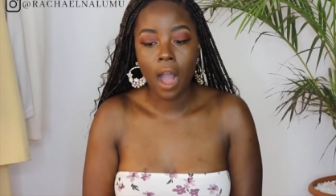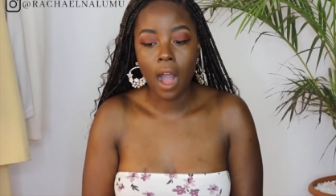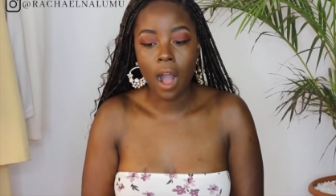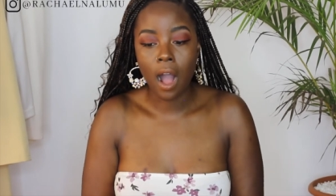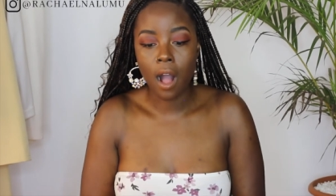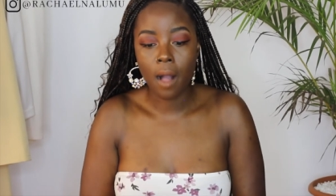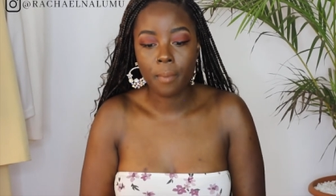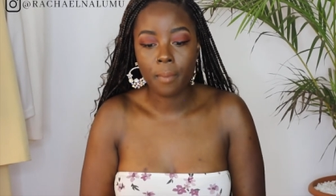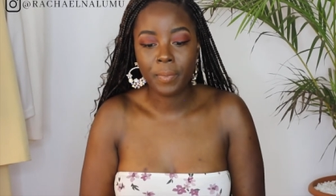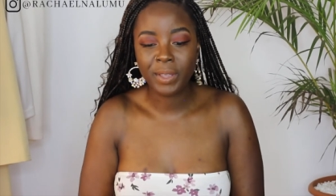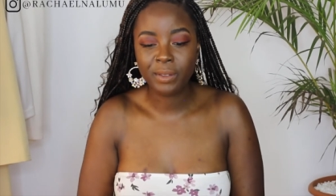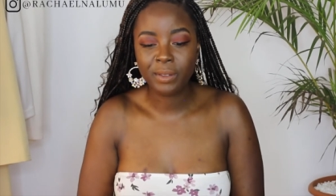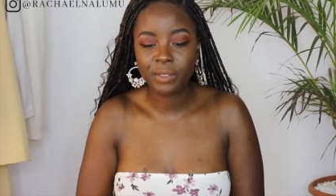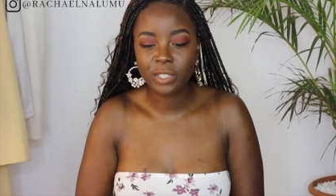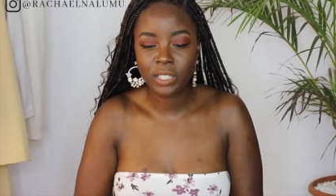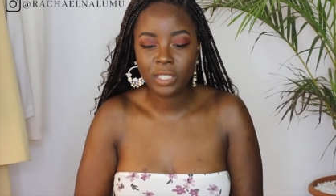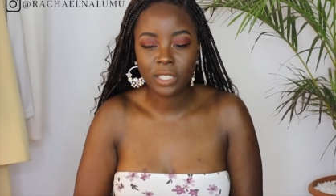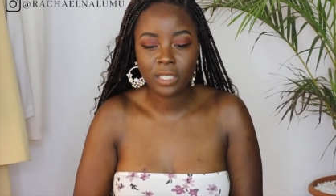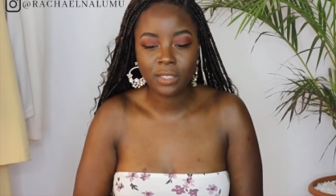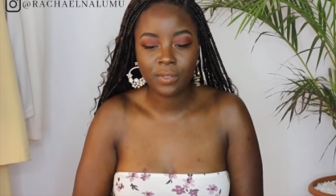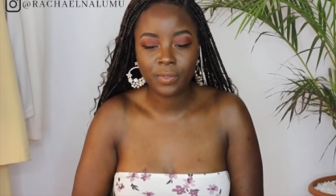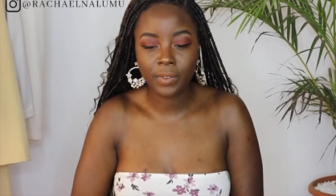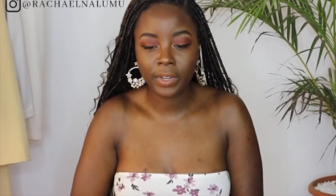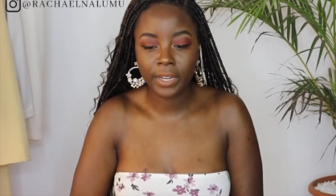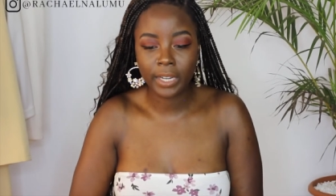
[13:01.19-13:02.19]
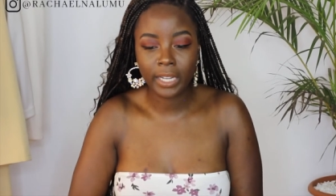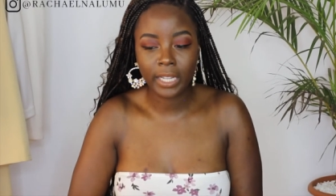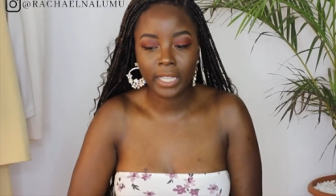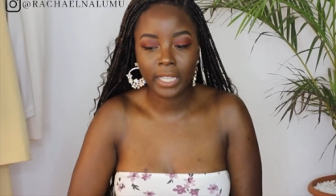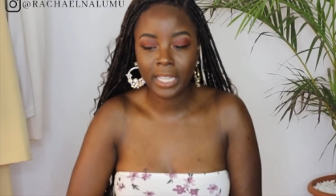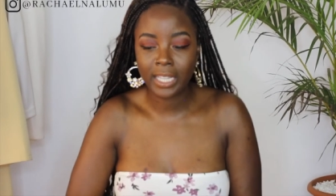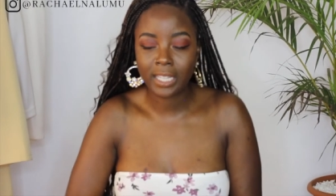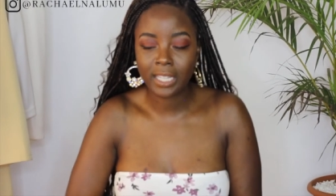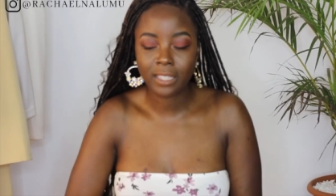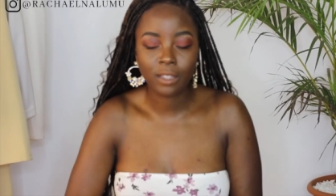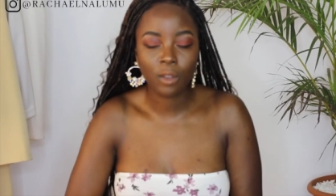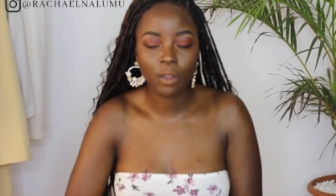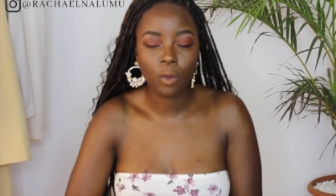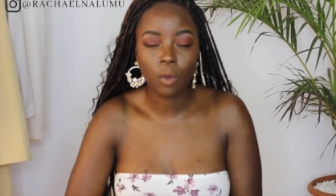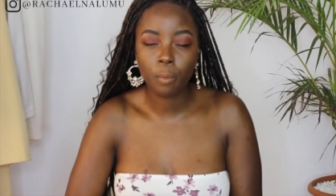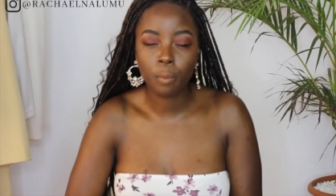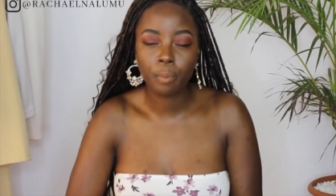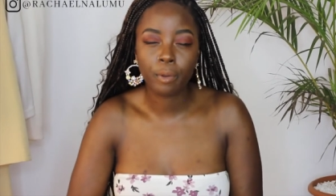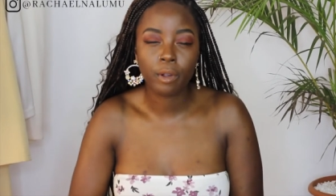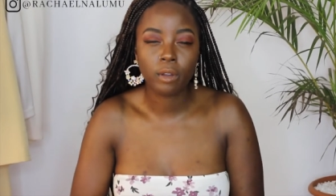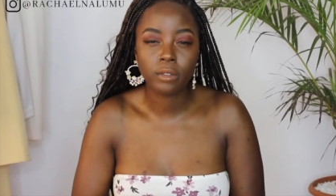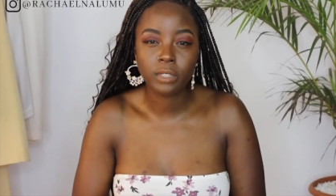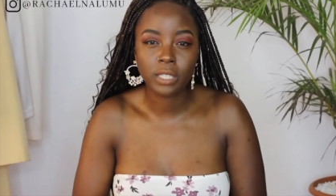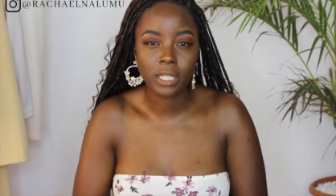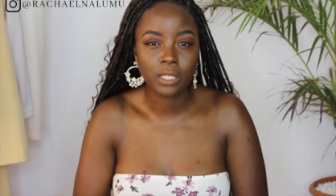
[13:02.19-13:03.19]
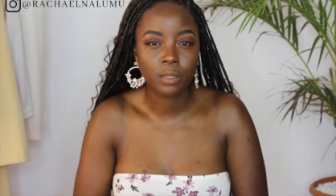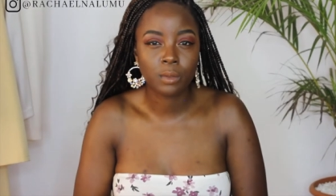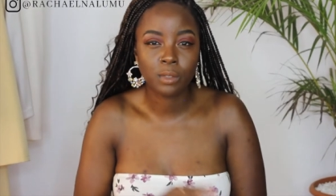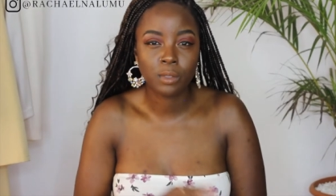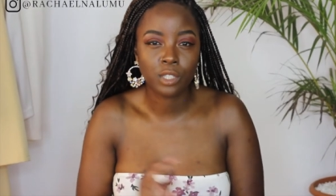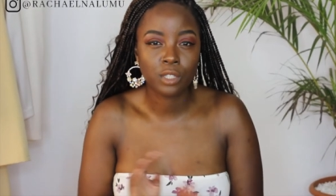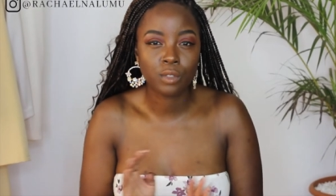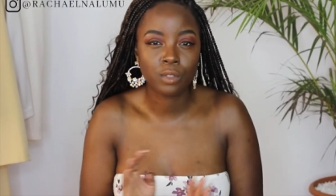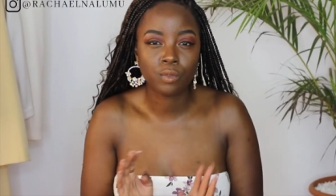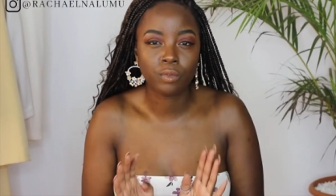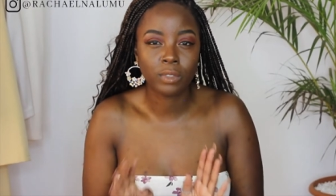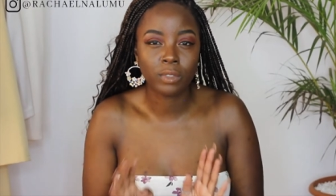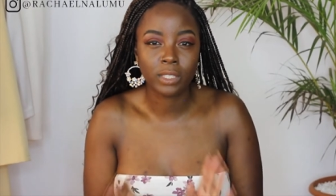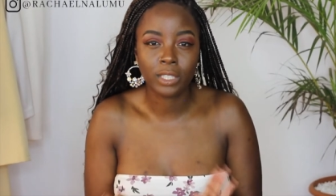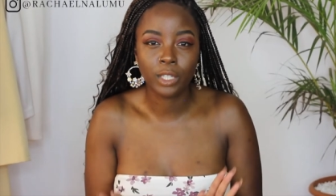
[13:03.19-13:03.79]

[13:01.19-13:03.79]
Um, he was just very, like the whole process was just